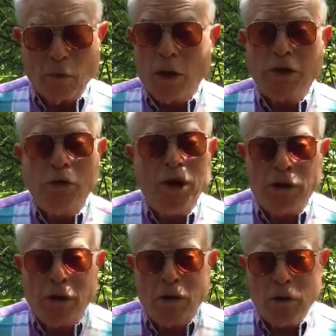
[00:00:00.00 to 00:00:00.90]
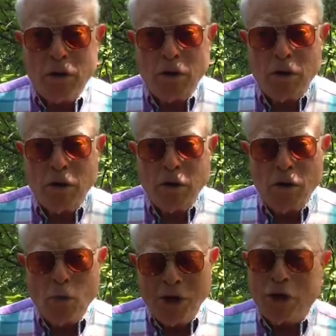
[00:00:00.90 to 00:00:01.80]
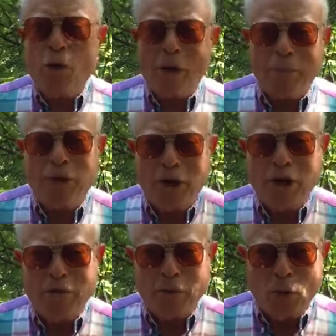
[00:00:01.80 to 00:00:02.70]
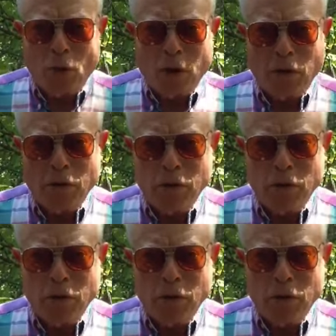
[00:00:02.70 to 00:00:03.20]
And what did we do? We corrupted it even more.